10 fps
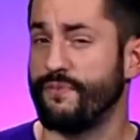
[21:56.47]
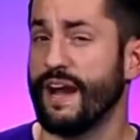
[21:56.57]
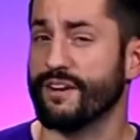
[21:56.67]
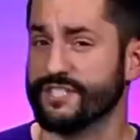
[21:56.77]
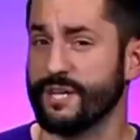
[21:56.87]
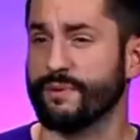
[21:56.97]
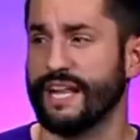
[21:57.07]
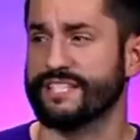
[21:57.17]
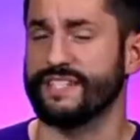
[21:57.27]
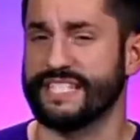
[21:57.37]
And it's also
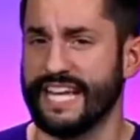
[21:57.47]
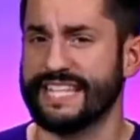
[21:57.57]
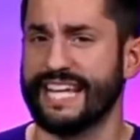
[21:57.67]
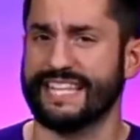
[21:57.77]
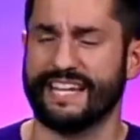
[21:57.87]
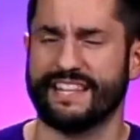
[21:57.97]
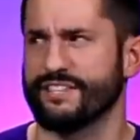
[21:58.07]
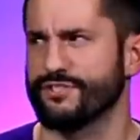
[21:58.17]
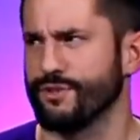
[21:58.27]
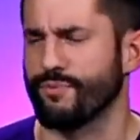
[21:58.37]
got a fighter subclass
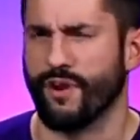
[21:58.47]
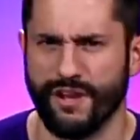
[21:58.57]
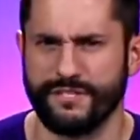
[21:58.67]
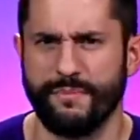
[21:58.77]
of a Death Knight that